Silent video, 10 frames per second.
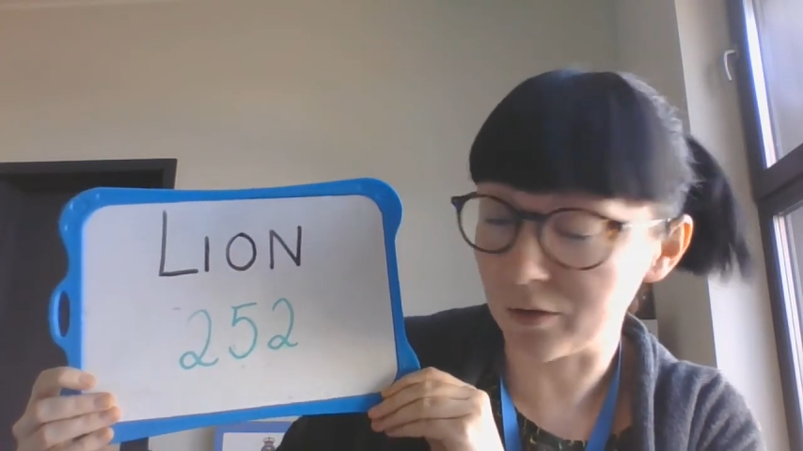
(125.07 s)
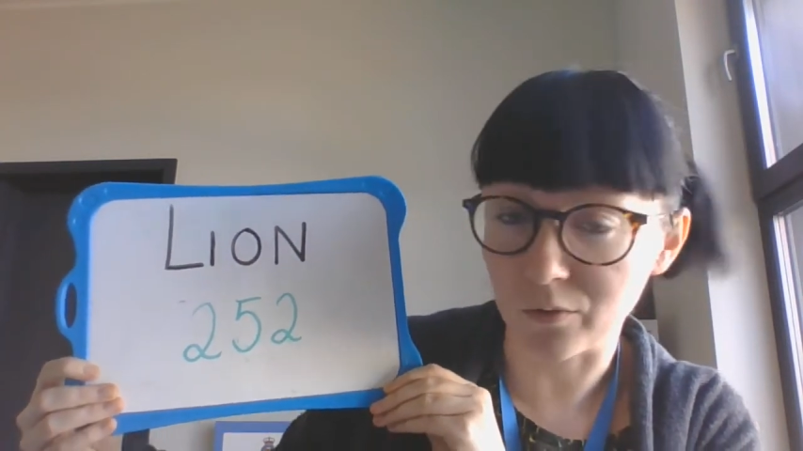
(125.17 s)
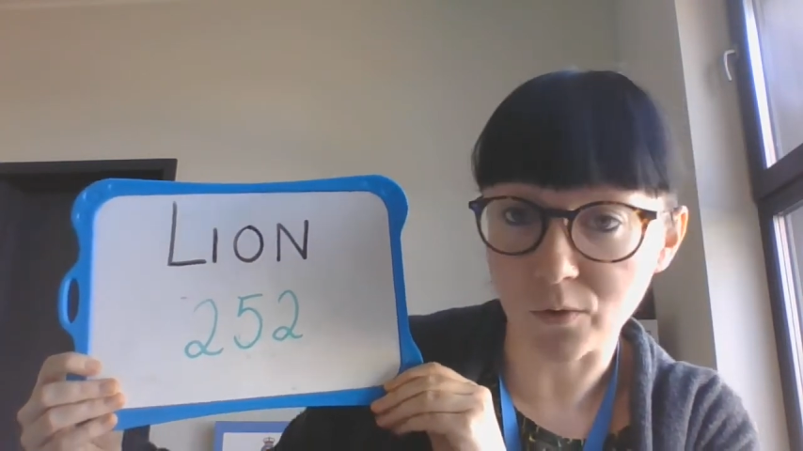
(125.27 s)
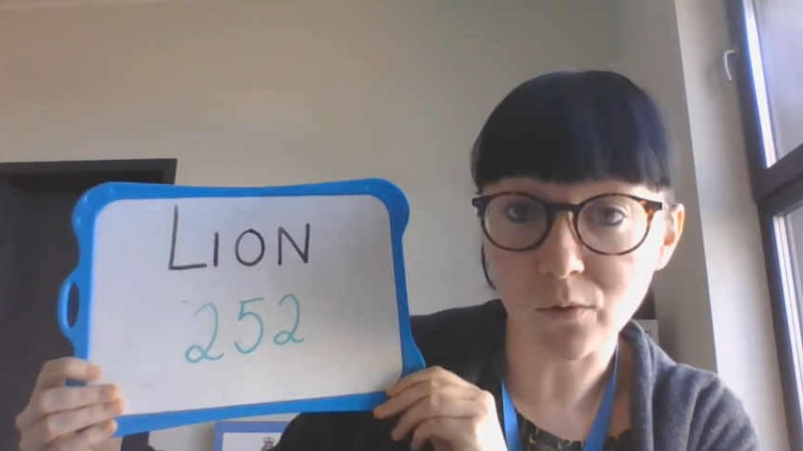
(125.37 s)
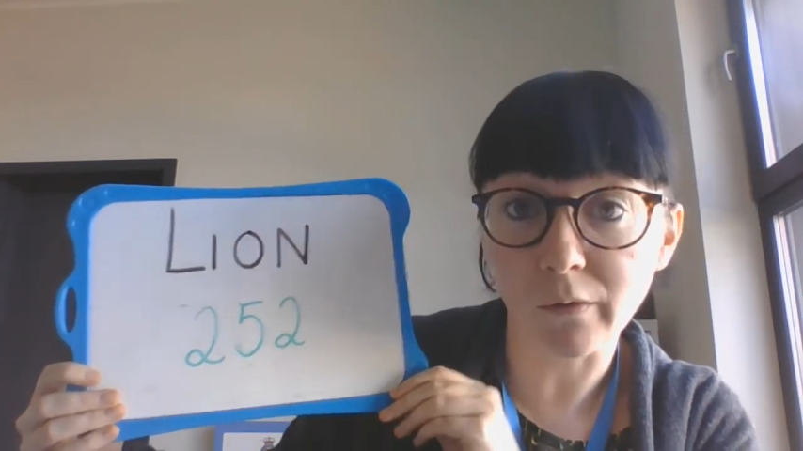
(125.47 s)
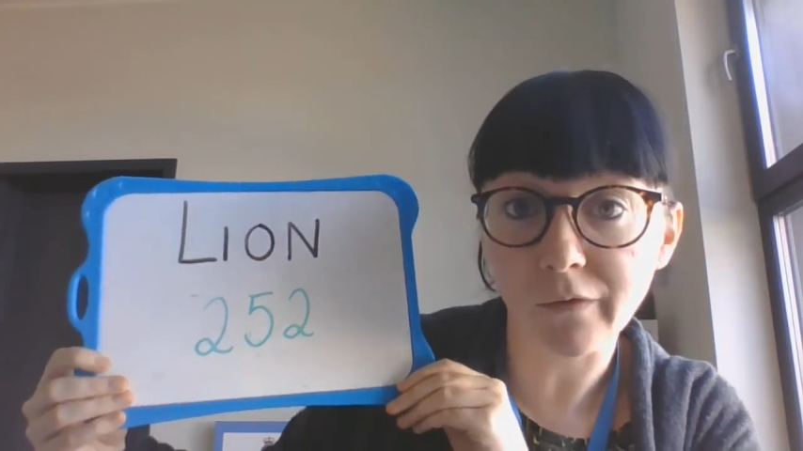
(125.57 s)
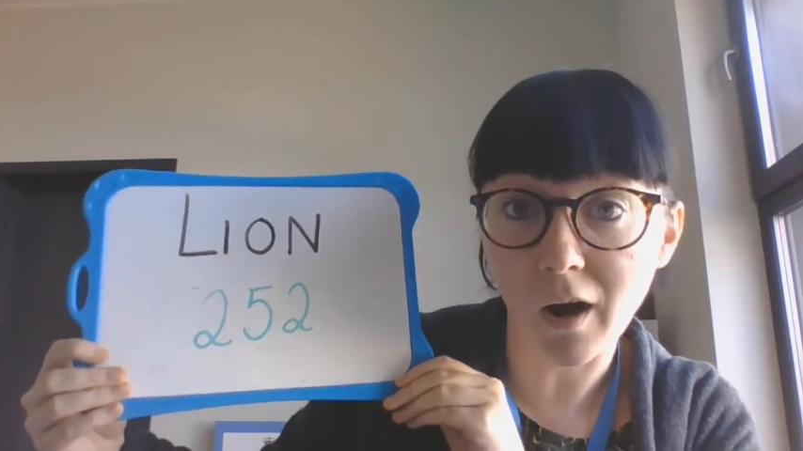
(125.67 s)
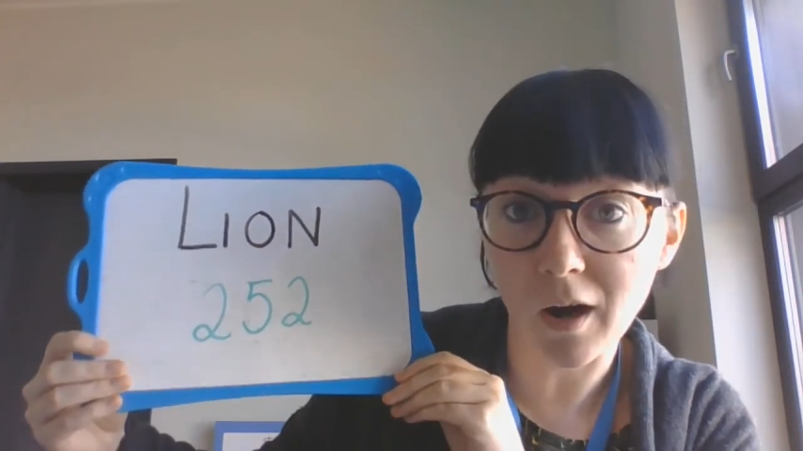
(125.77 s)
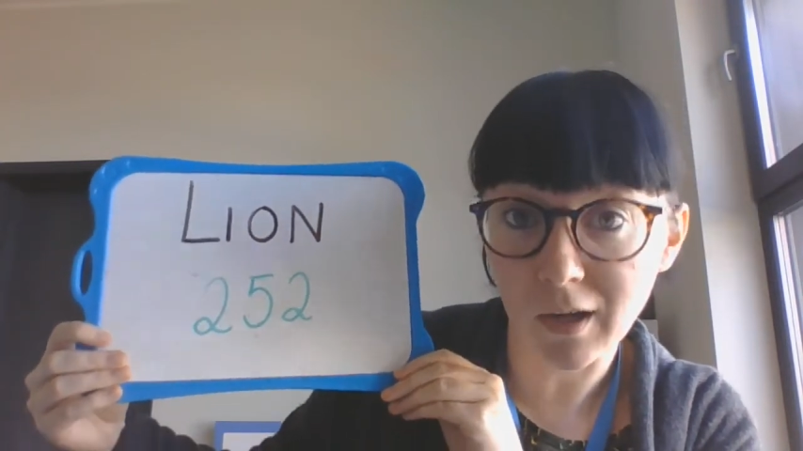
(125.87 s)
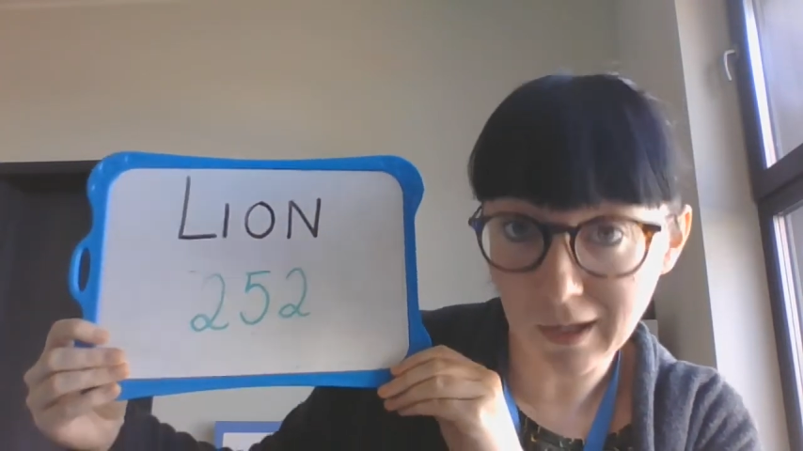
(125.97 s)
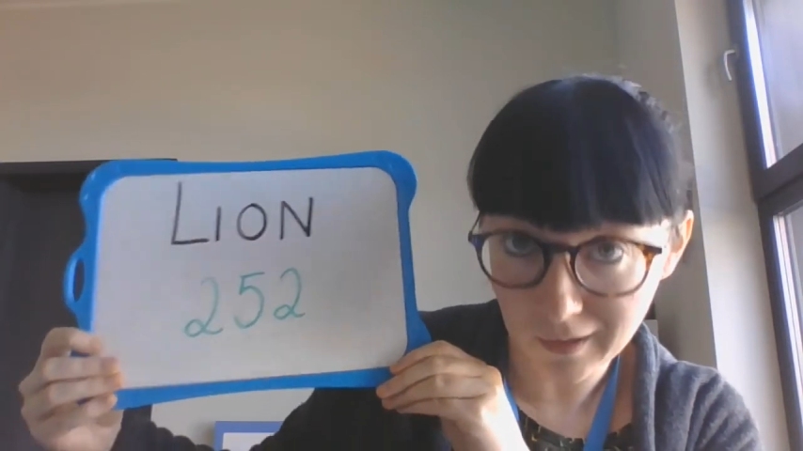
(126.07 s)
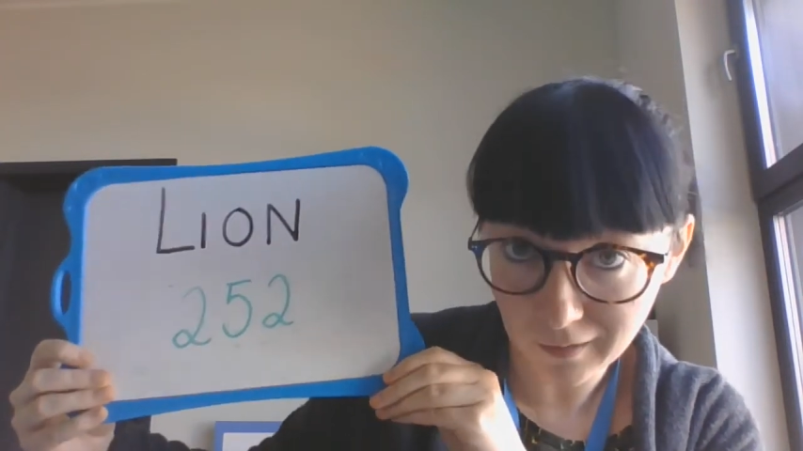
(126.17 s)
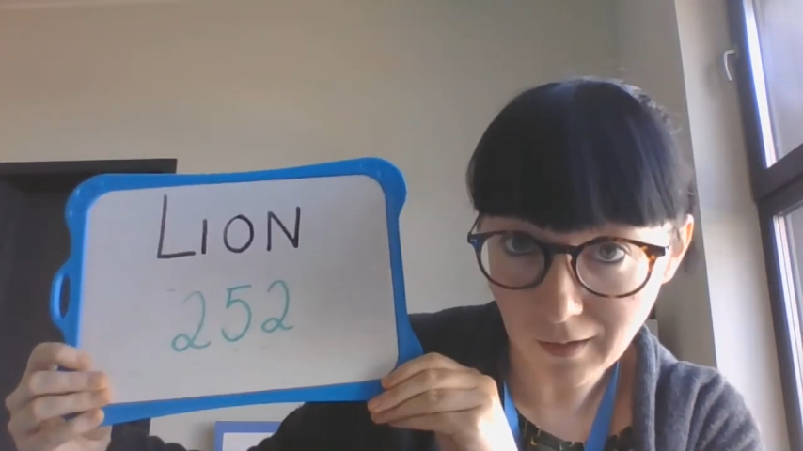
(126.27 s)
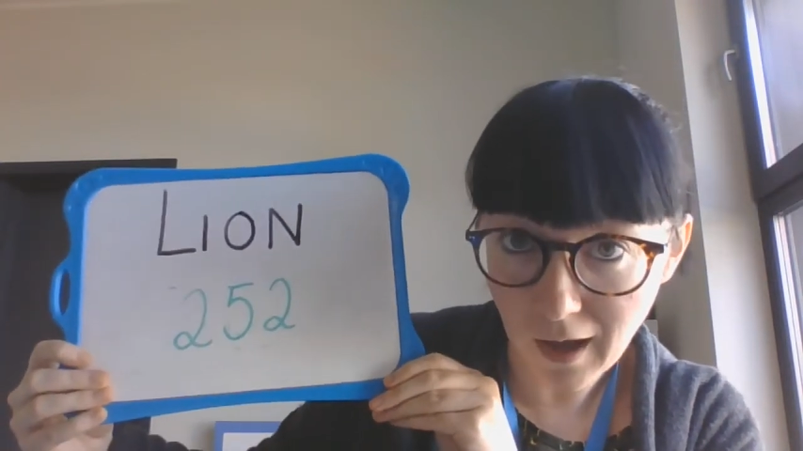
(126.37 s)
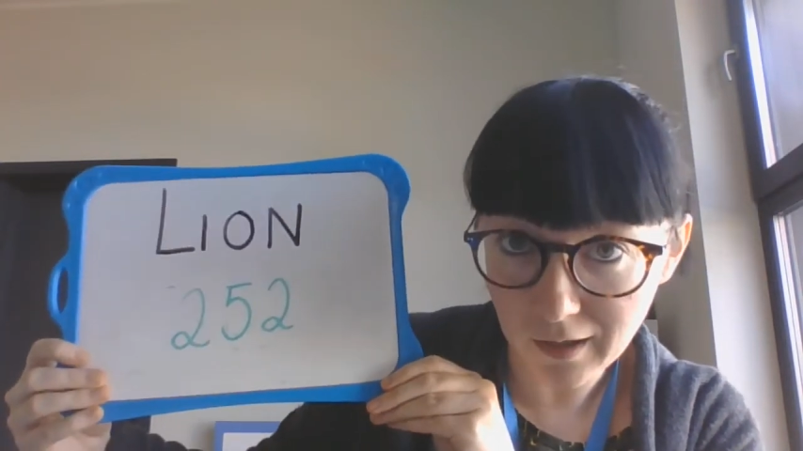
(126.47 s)
So far,
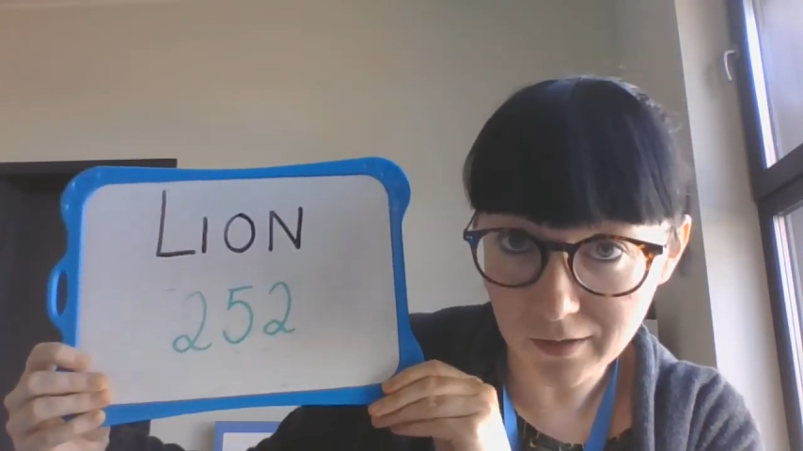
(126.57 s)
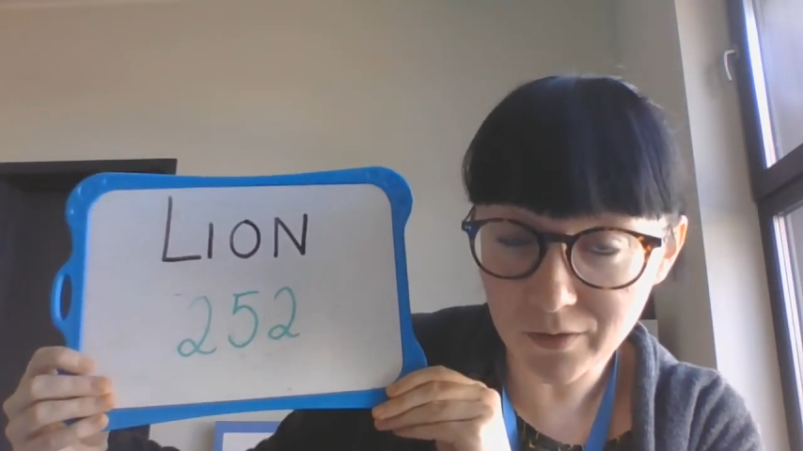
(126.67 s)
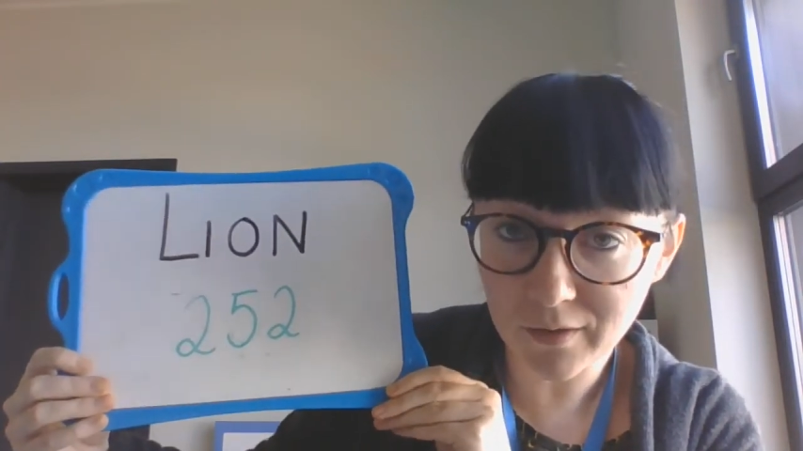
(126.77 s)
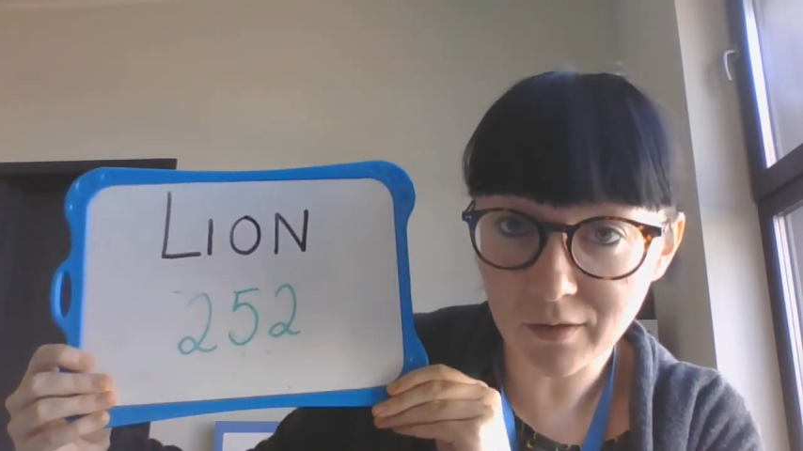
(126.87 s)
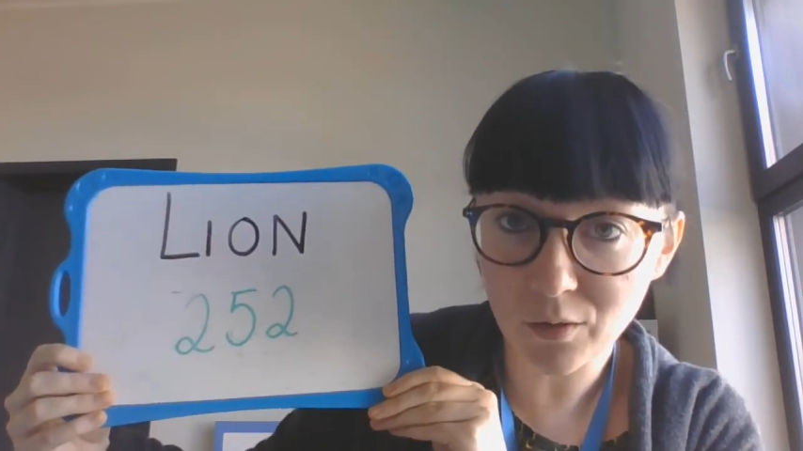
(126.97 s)
Lions,